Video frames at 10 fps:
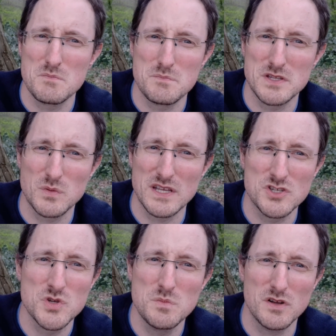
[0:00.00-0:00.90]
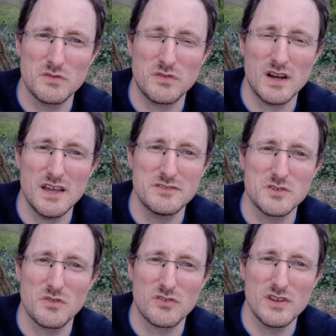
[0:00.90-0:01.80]
between 2.5 to
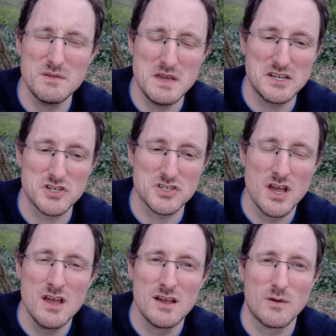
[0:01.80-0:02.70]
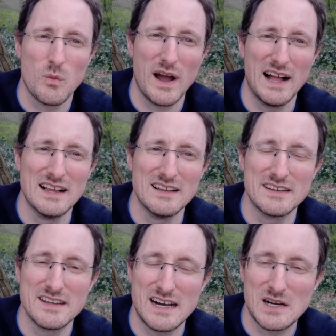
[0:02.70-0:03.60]
3 meters, while
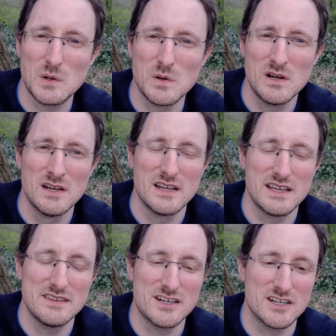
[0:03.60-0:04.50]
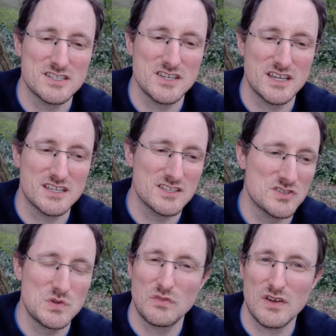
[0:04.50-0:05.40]
now in the Arctic in
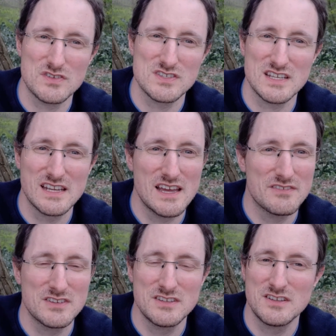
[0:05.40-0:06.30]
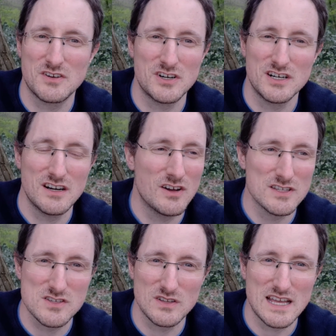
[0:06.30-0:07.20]
2011 or
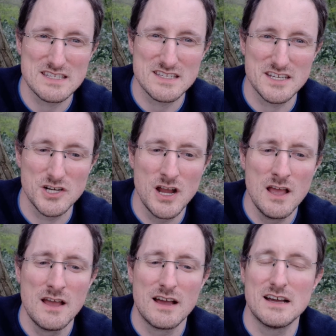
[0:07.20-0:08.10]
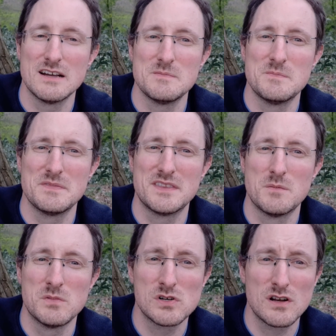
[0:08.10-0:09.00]
also last year, the
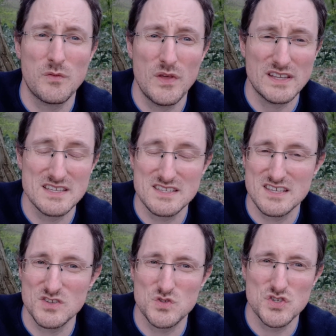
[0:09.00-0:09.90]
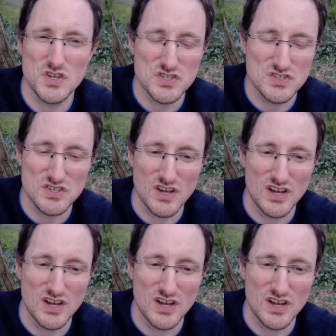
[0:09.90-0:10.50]
modal thickness is just